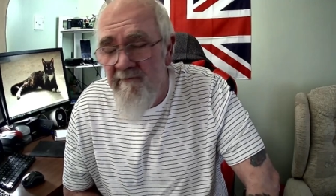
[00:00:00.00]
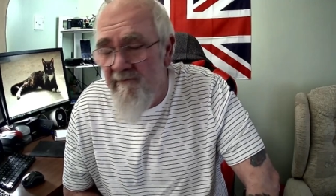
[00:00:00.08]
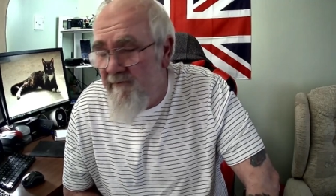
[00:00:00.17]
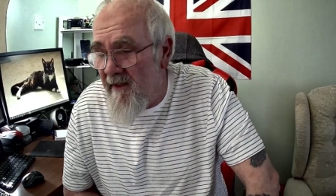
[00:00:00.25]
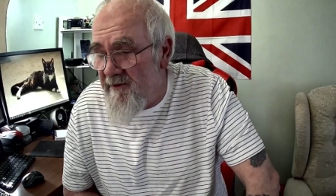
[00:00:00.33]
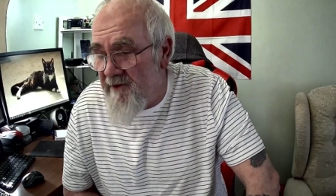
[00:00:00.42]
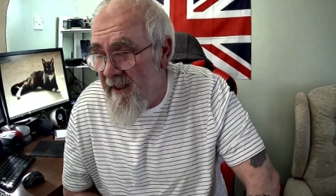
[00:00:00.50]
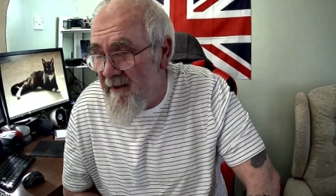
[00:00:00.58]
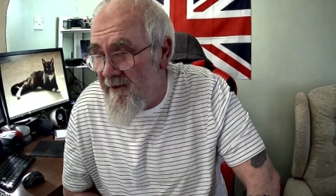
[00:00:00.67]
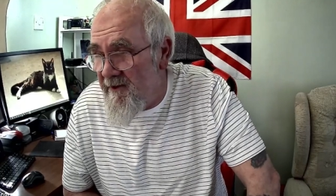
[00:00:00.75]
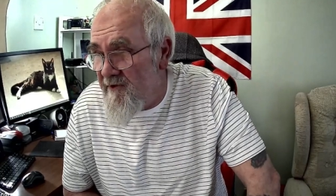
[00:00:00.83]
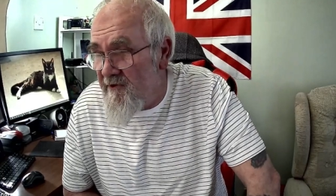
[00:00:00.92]

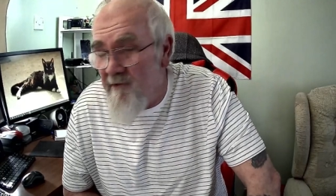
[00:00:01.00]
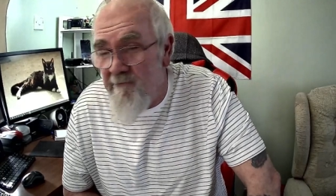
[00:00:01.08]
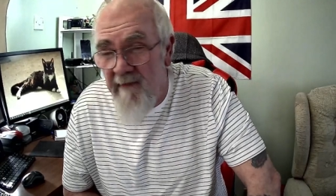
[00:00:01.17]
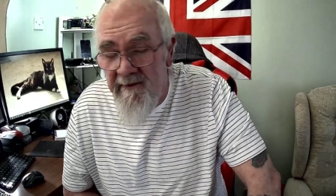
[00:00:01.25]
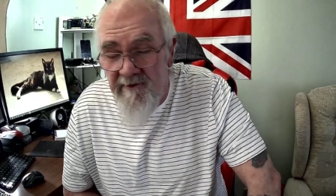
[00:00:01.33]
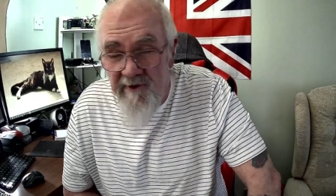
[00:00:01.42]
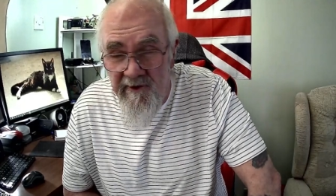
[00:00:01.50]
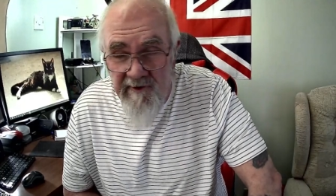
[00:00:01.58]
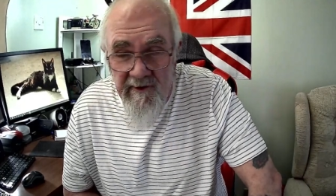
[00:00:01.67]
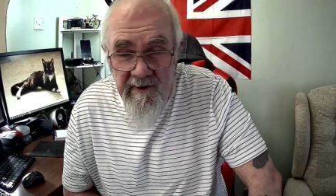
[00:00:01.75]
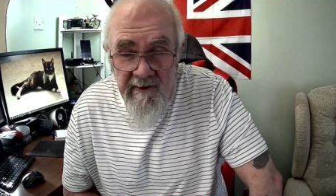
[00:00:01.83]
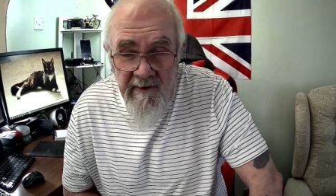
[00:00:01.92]
fatalities in
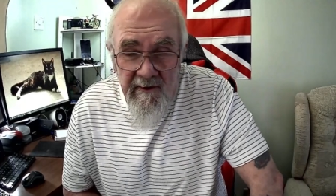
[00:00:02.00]
Manchester.